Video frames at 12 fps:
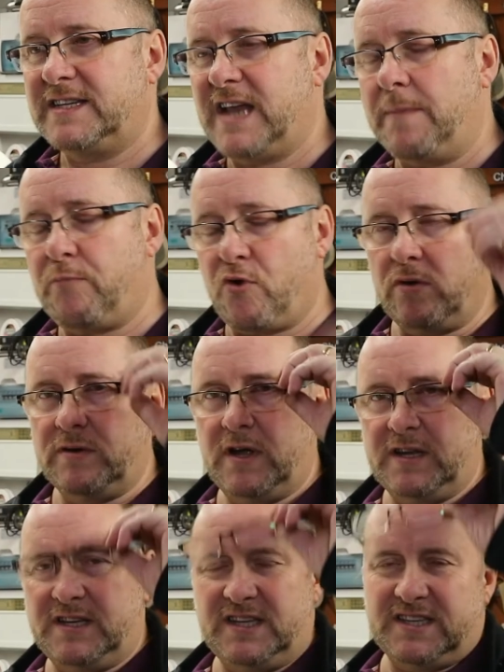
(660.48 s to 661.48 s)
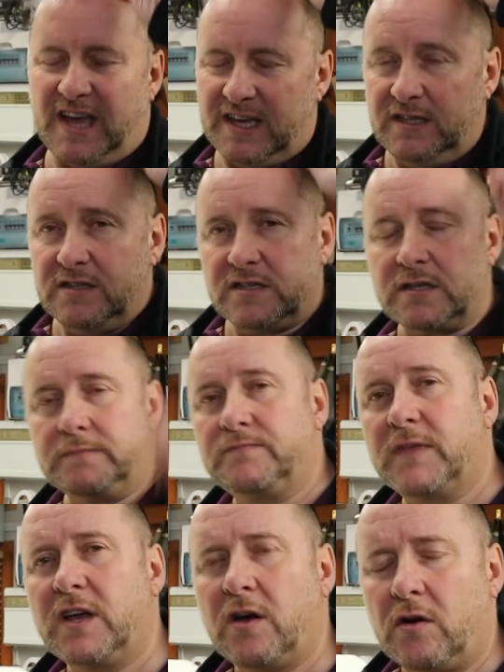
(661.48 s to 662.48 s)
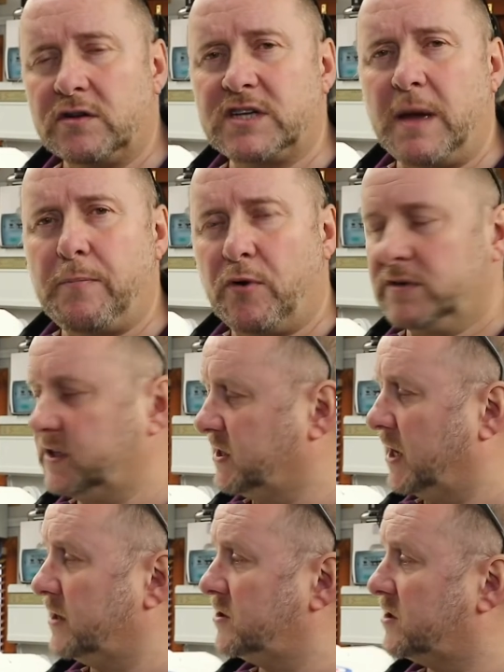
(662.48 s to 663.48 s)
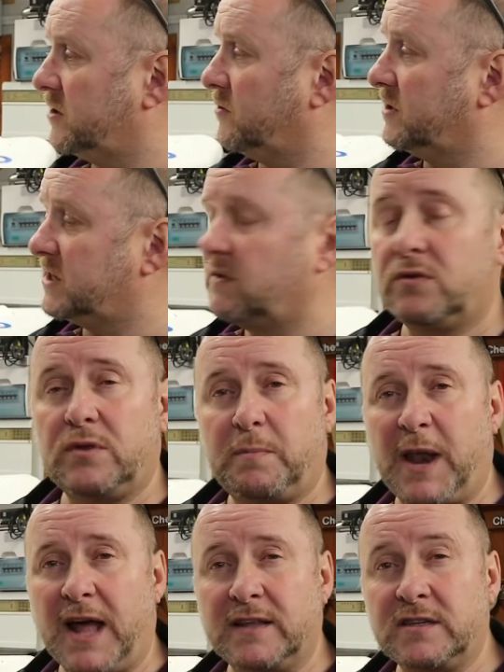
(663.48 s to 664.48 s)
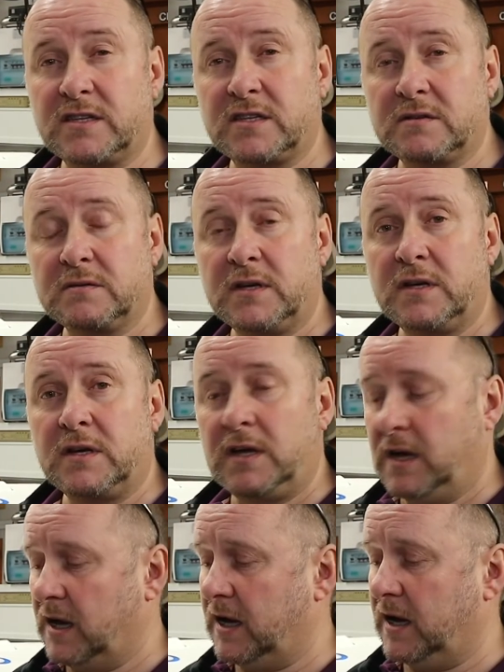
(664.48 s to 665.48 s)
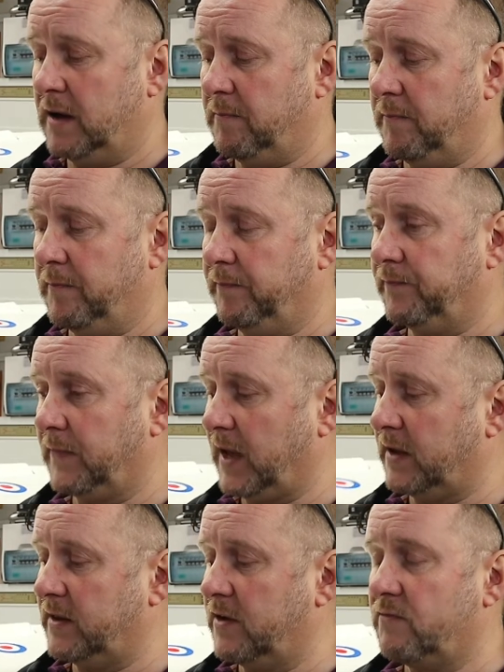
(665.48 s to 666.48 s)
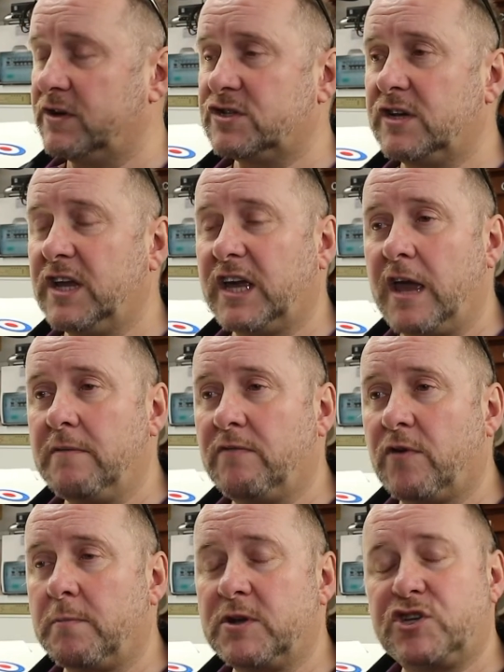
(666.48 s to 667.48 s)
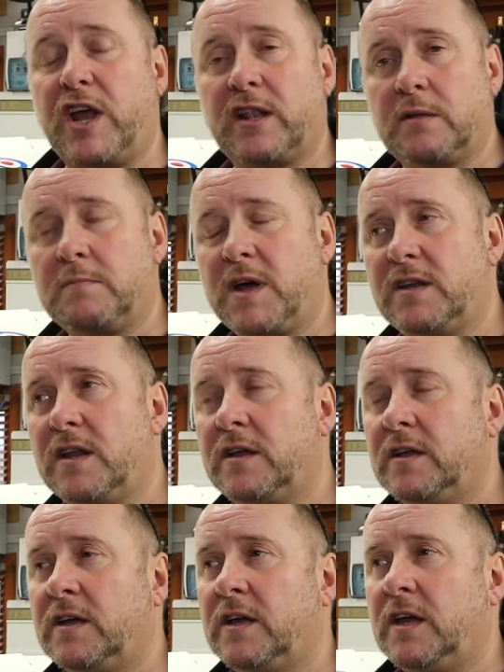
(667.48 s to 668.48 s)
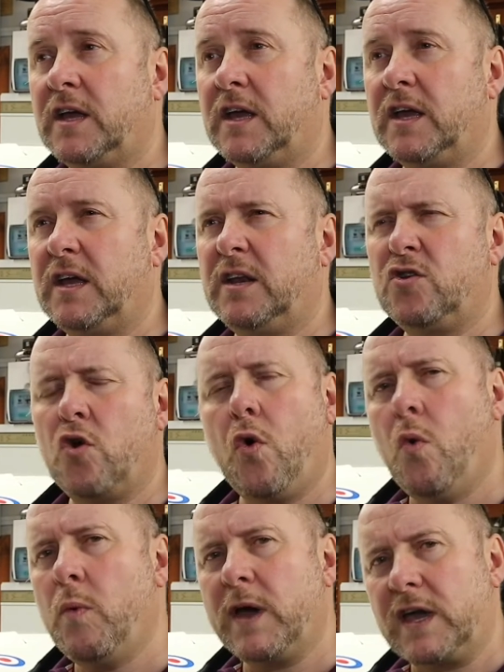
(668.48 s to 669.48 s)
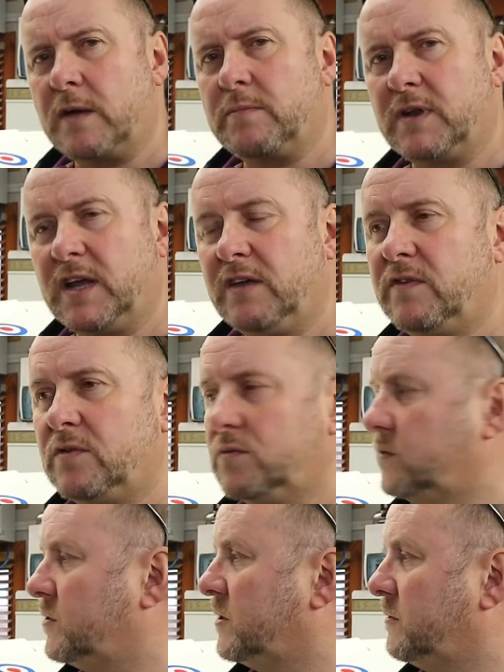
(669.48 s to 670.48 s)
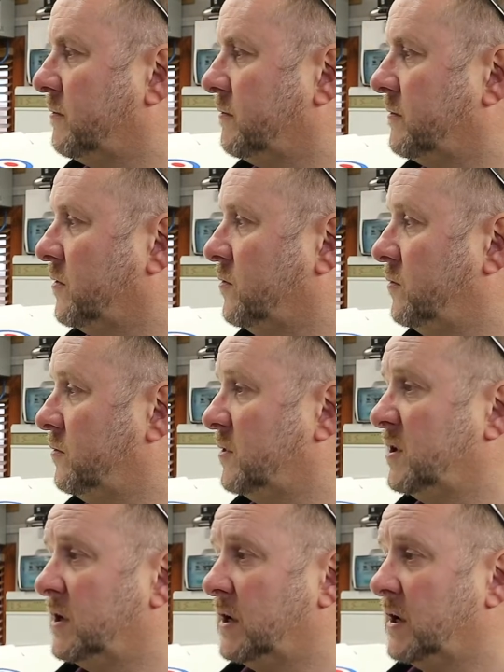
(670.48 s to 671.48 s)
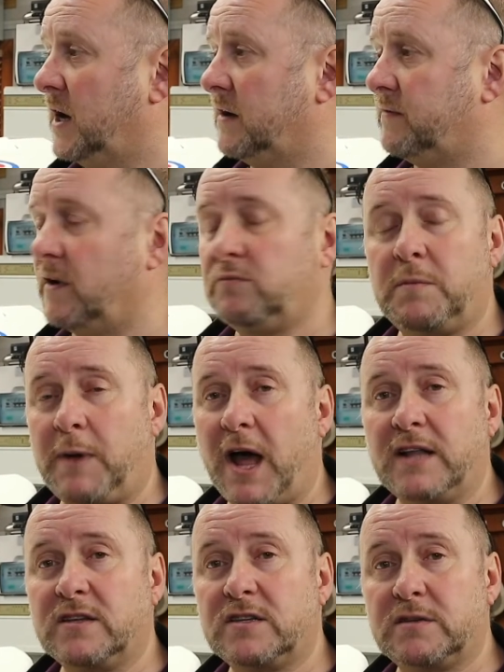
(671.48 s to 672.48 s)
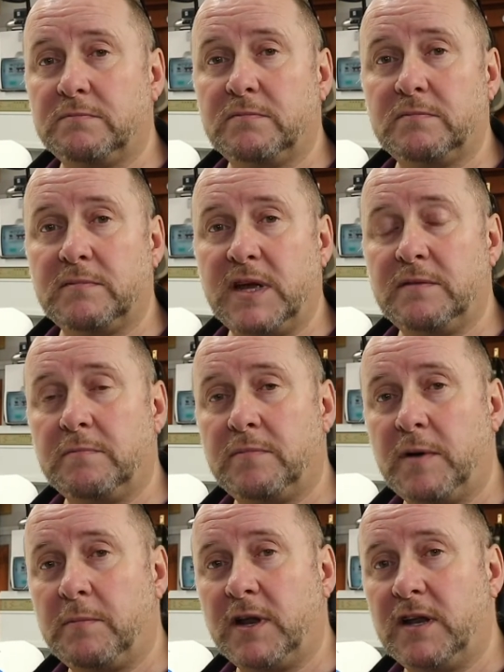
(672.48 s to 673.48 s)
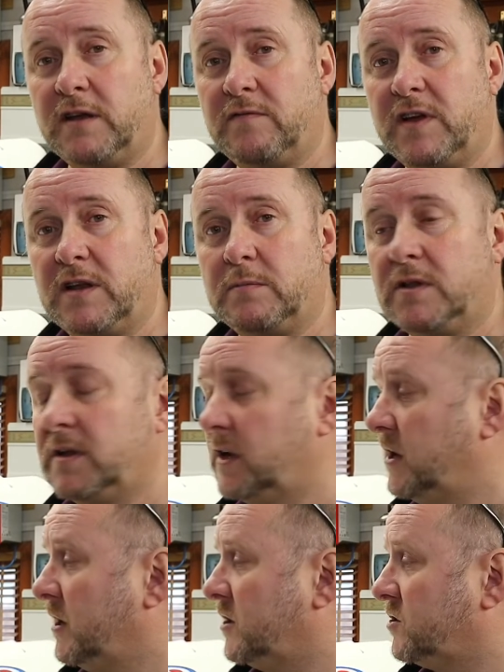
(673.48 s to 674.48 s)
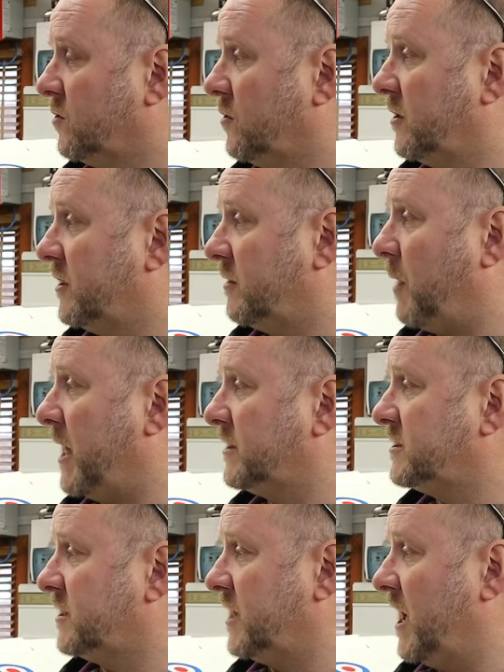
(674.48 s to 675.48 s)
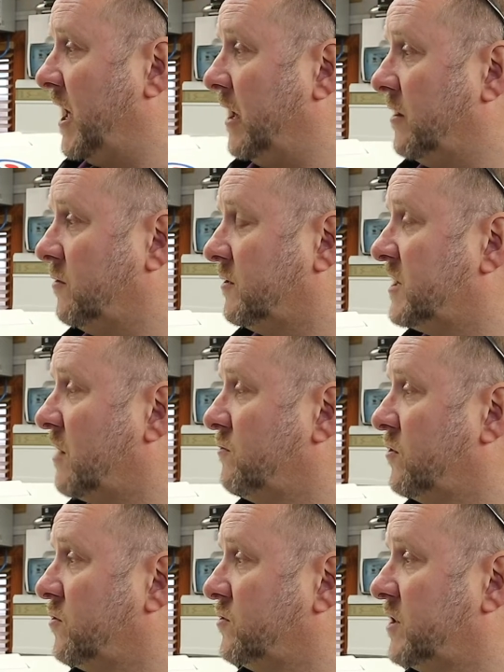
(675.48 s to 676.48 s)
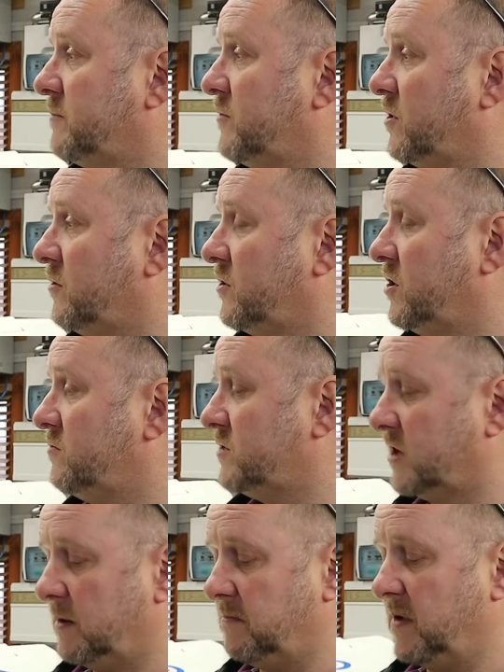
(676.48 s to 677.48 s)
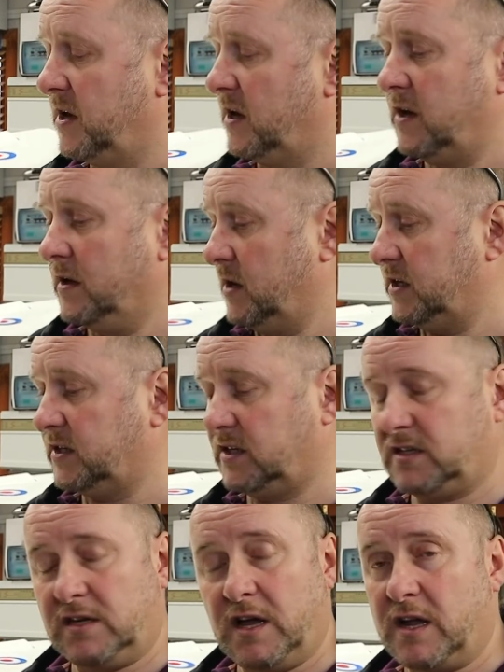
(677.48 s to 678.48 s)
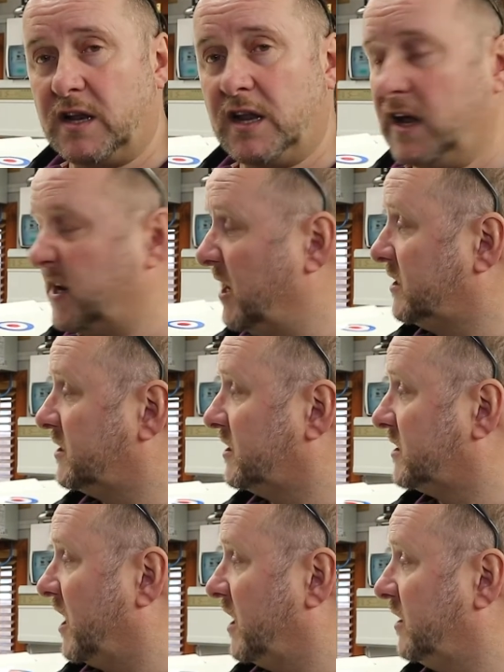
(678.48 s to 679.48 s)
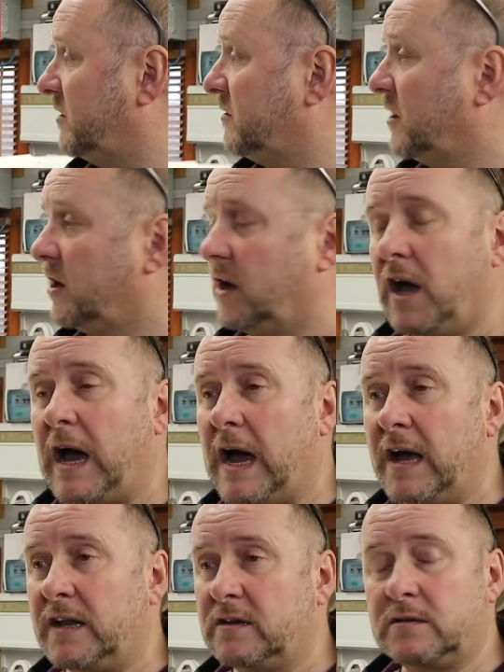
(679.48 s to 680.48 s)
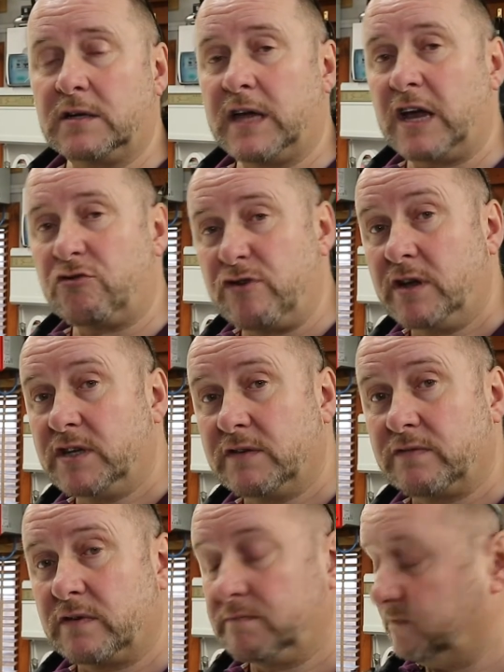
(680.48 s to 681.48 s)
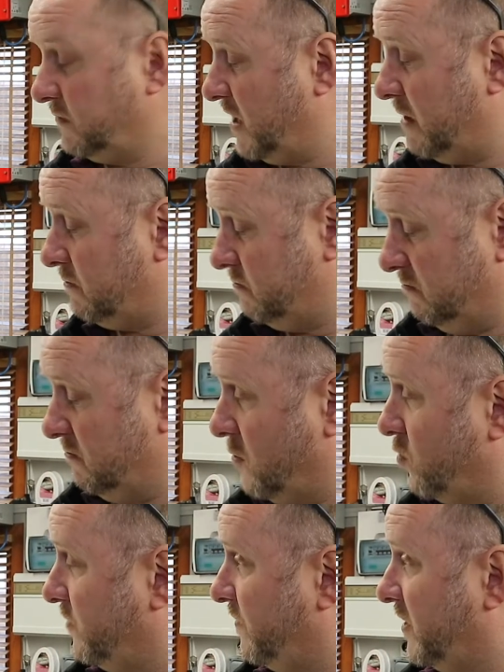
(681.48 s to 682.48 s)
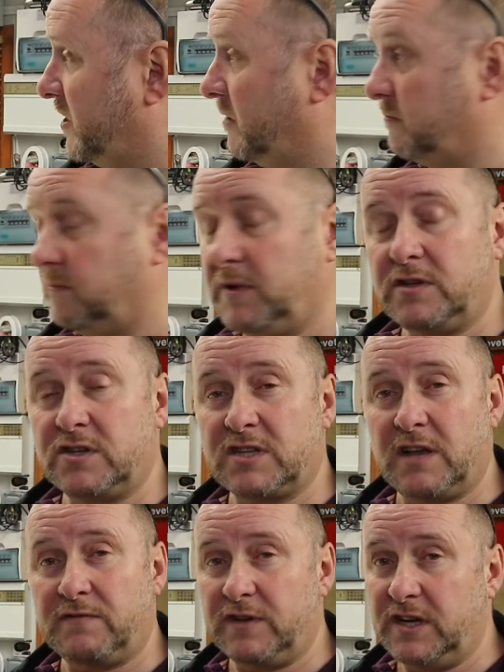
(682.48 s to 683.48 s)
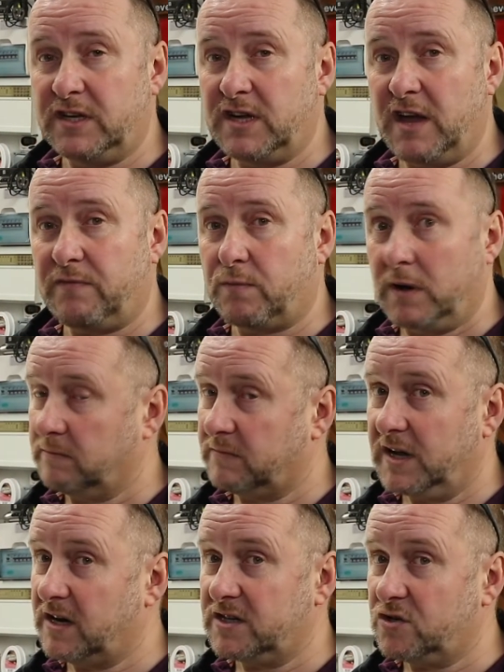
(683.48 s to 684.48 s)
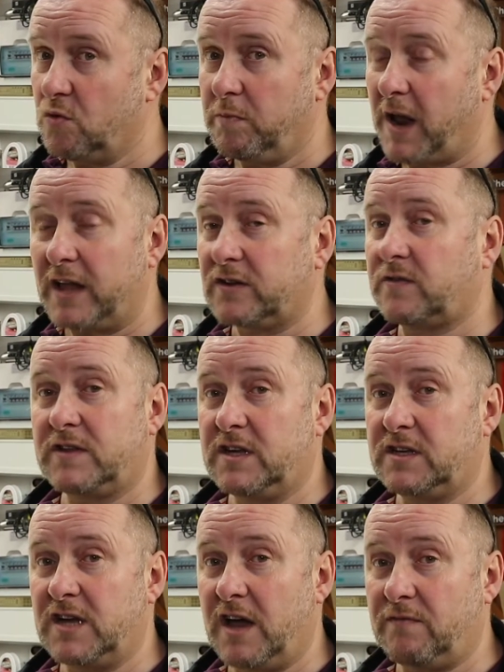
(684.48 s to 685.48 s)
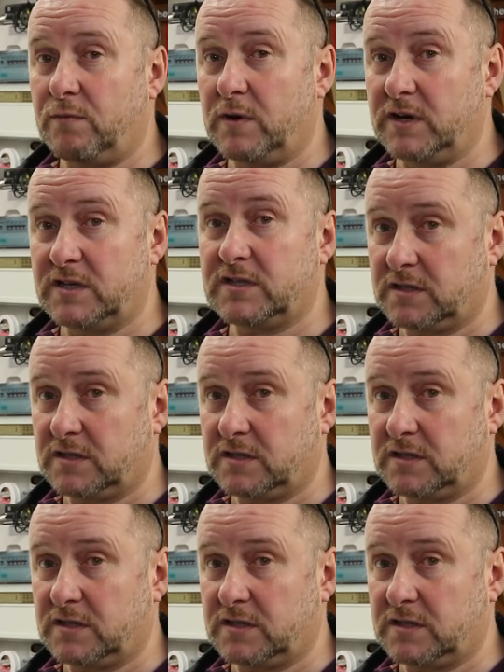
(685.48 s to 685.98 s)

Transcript: Depron Designs, on Depron Designs you can download the plans. They originally came from a gentleman in Norway, I believe, who found the plans and made them publicly available. So the plans are there, you can download them, you can use them. It's a nice design, and get creative, get modifying them. Build yourself an EDF one. There is no plans for the EDF one.